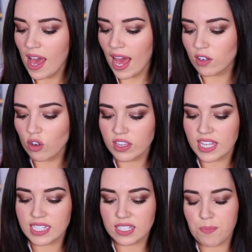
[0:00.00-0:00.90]
I got
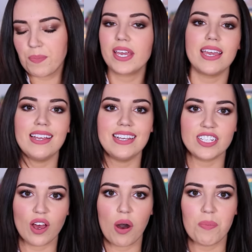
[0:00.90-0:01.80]
this bikini
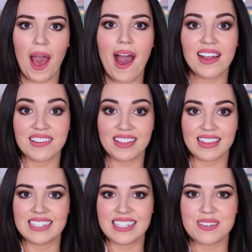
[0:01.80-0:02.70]
top. I think
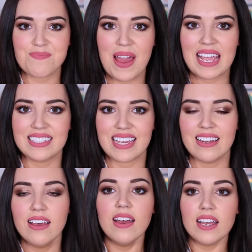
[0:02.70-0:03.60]
this is amazing.